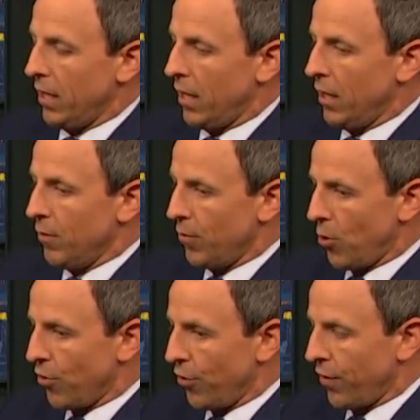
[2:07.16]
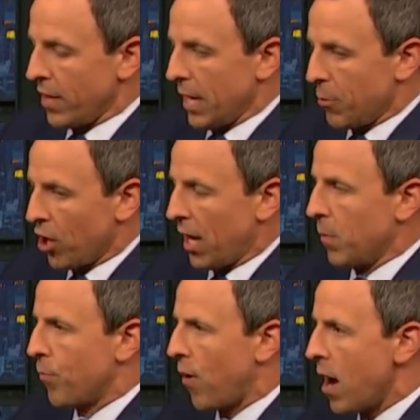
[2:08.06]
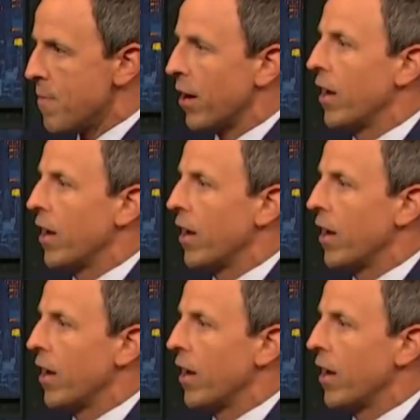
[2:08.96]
voters in the Democratic primary,